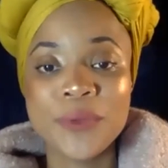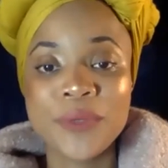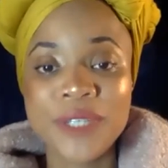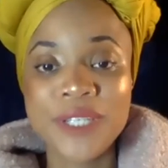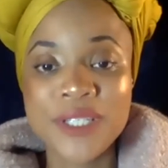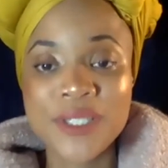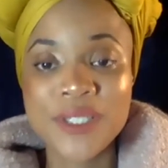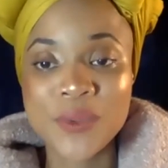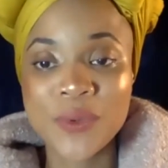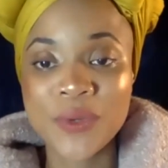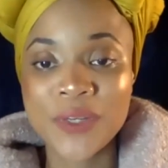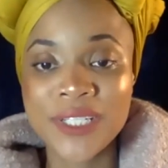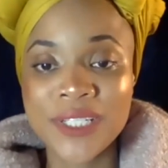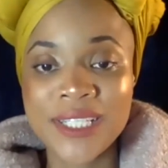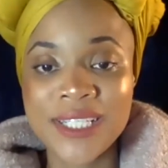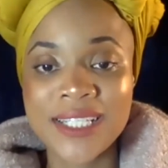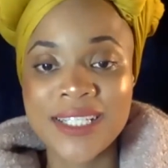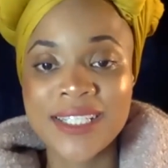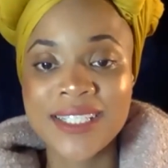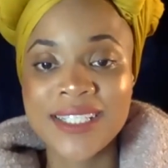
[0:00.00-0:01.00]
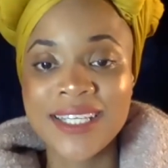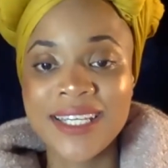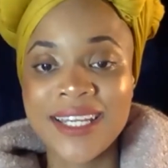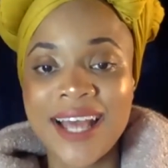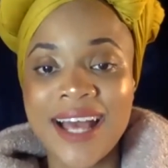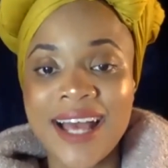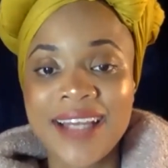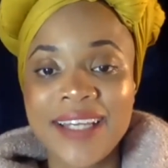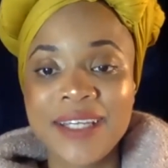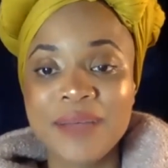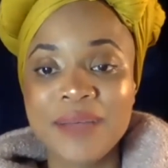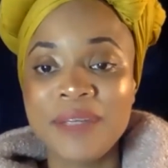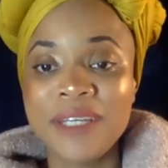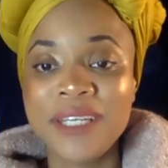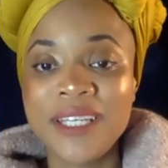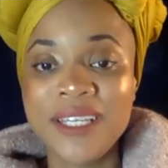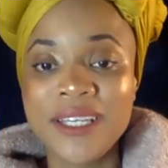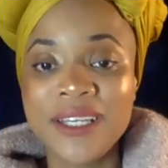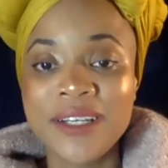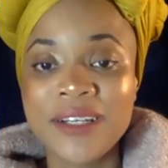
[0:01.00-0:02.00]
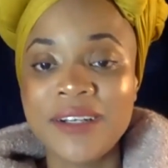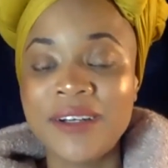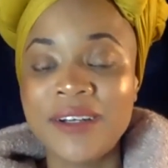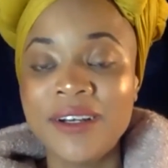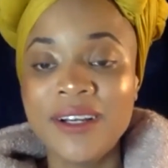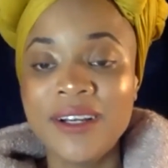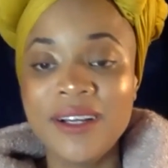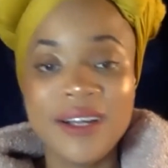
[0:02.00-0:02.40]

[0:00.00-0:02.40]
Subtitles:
resources, and I am here